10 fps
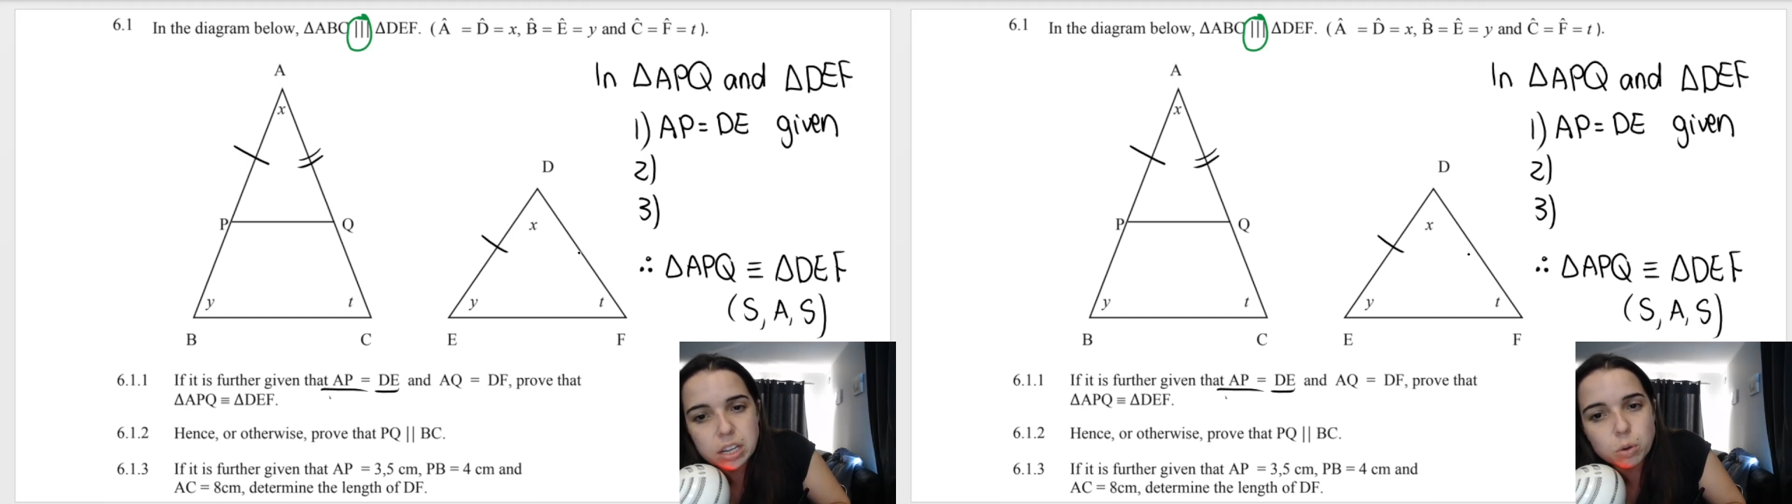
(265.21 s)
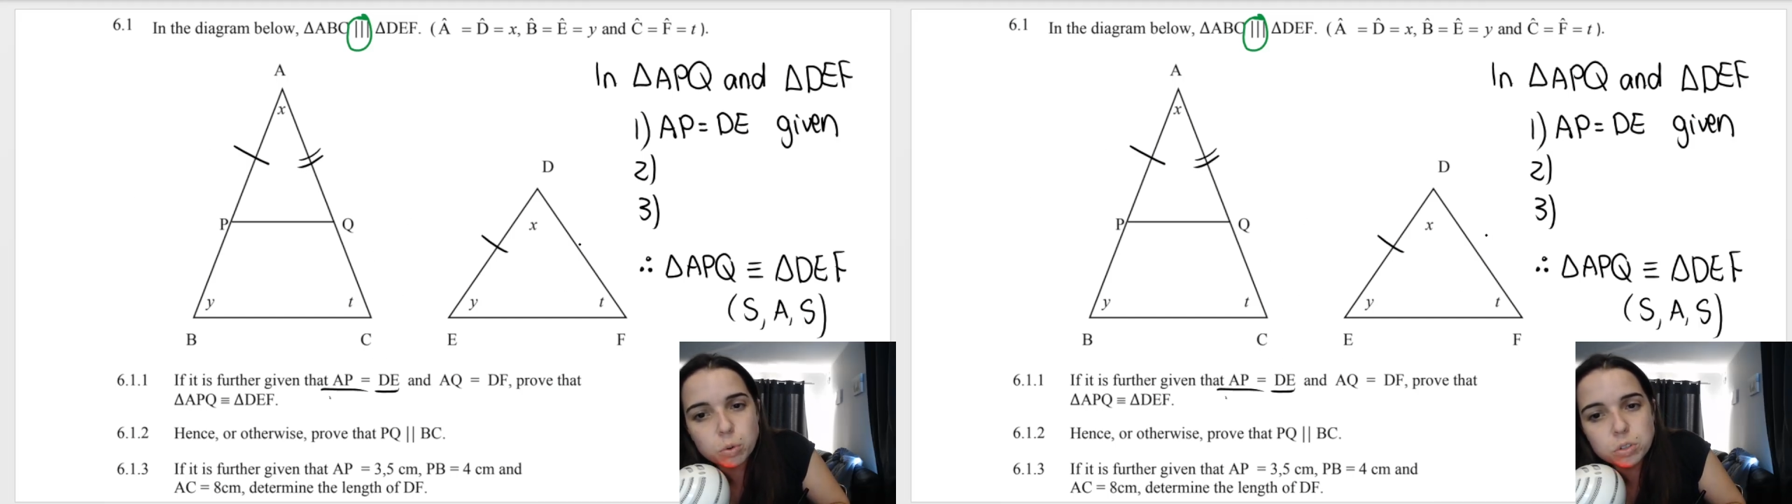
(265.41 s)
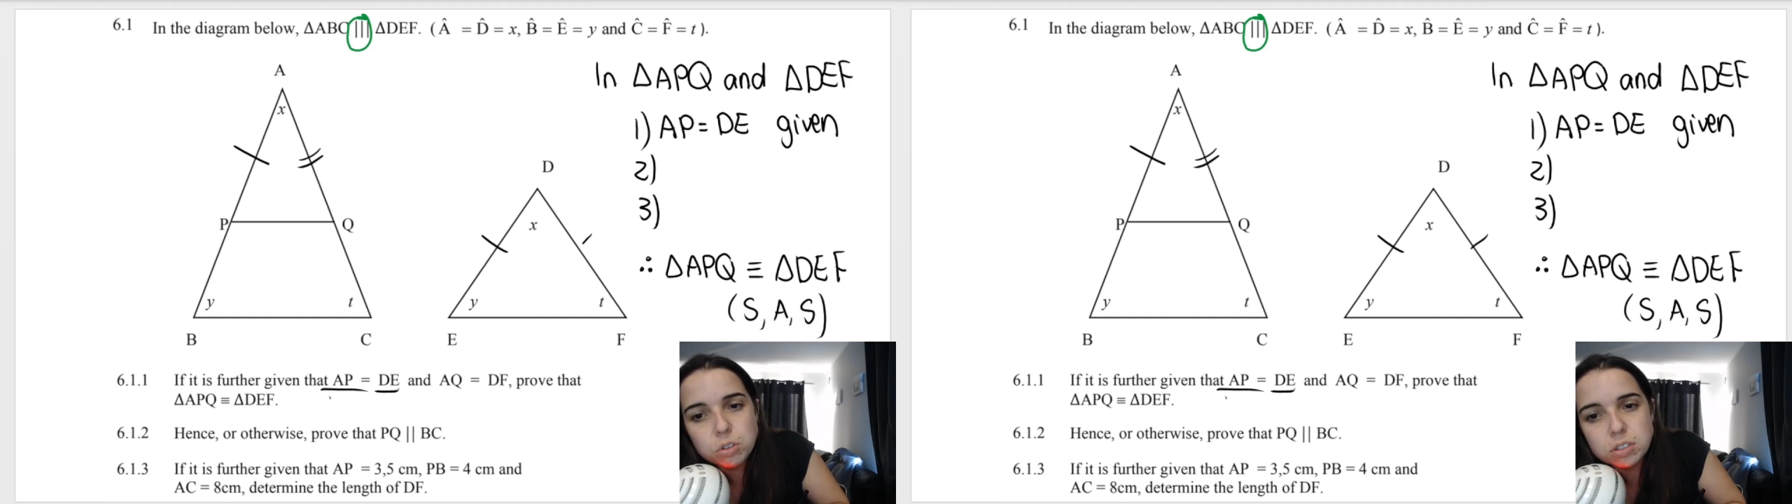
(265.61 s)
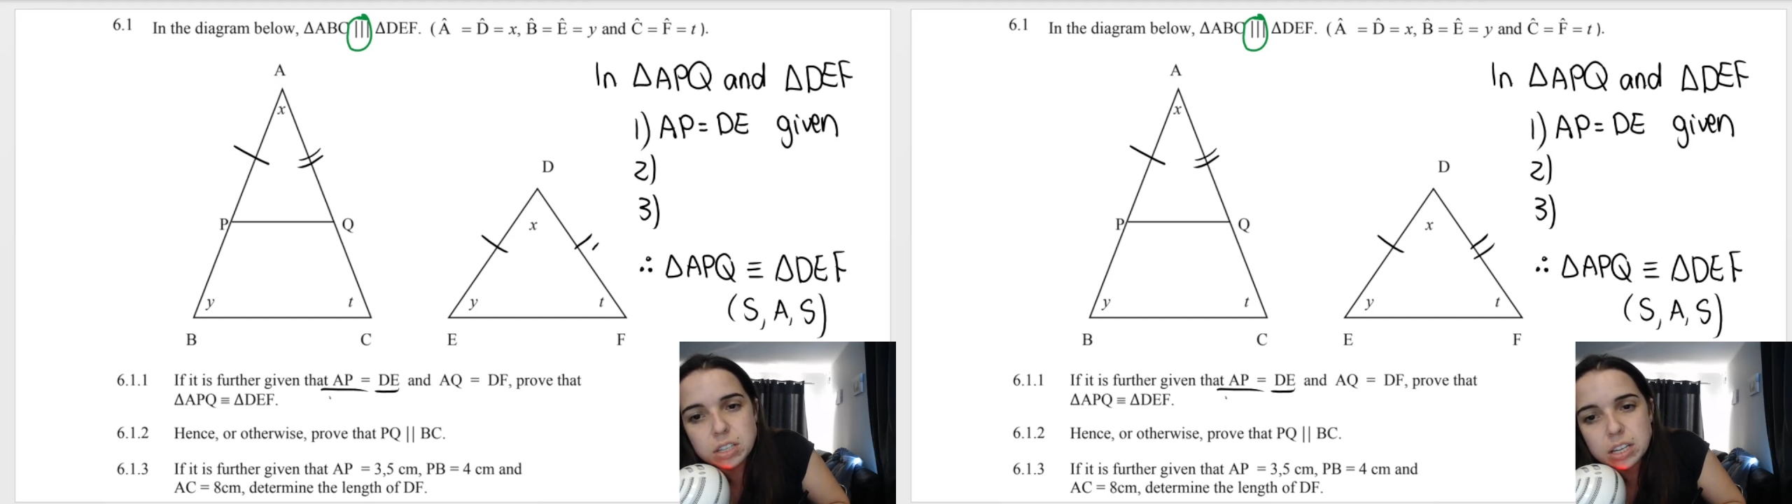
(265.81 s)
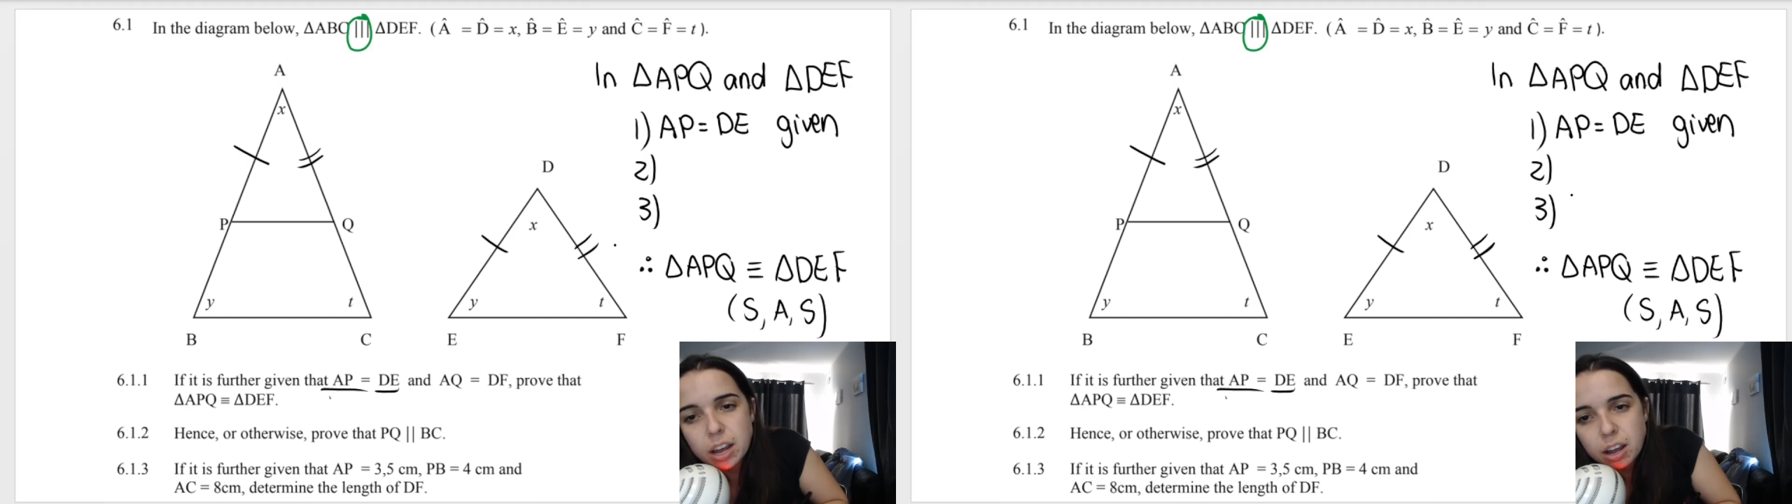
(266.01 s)
equal to
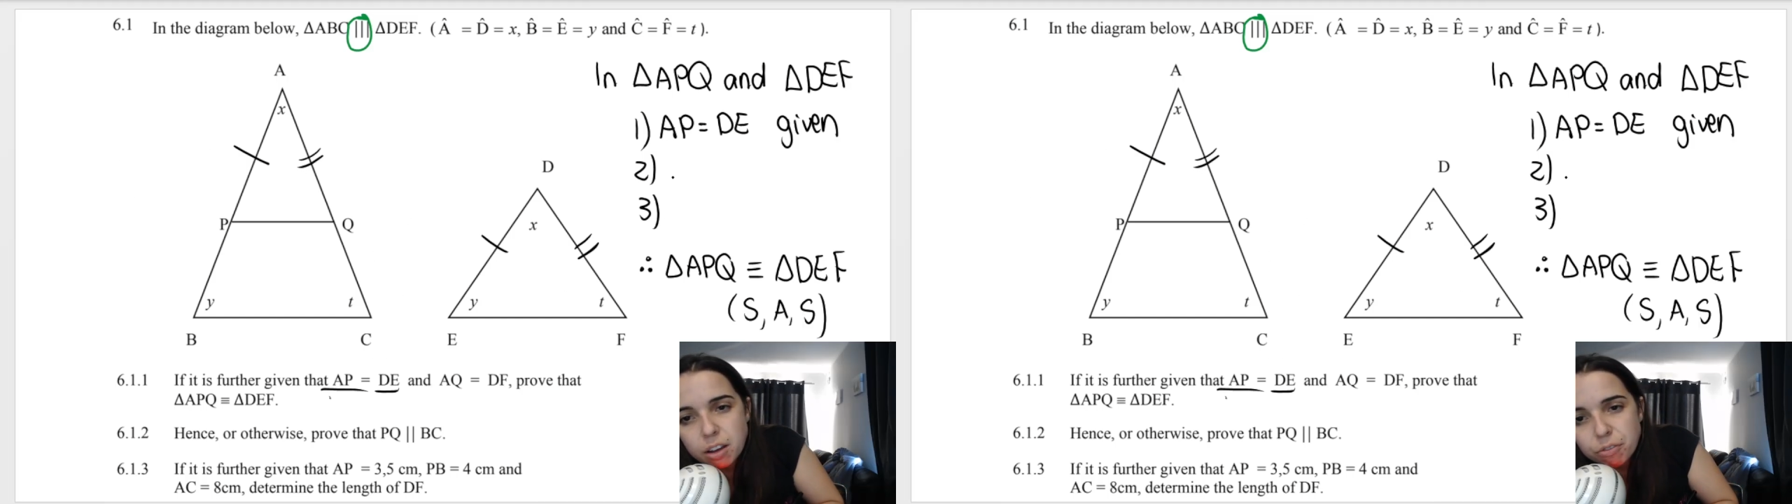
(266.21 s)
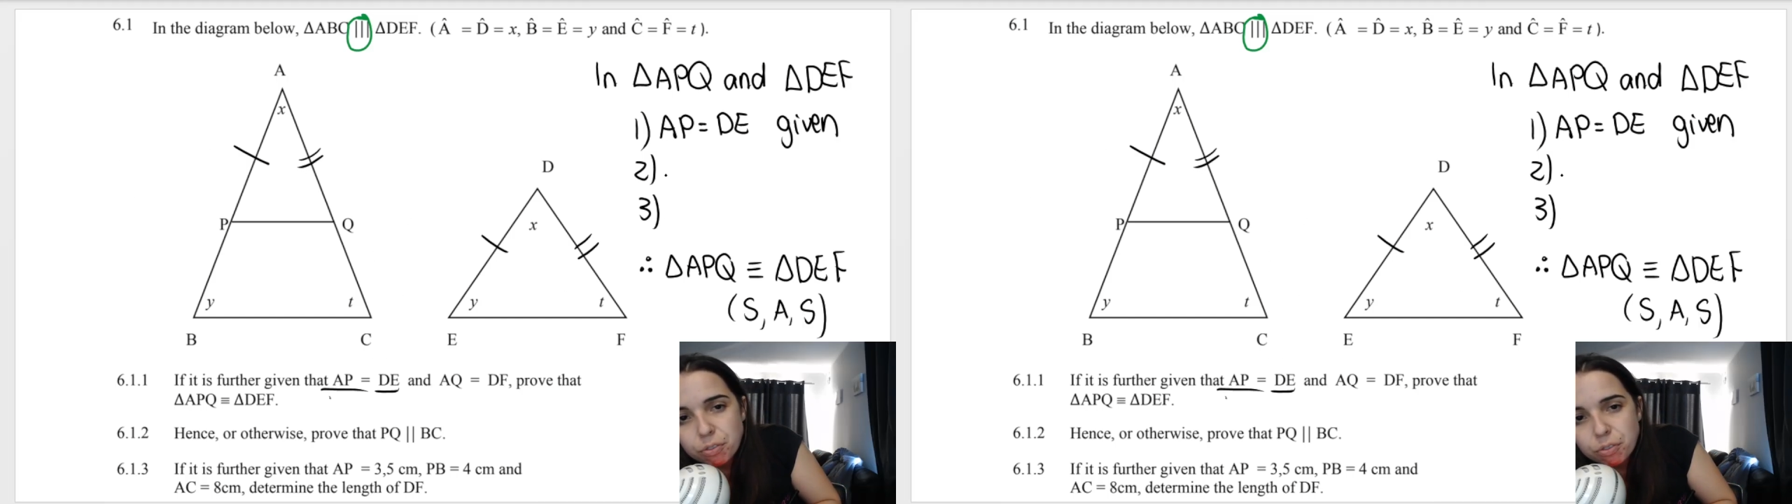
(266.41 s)
DF.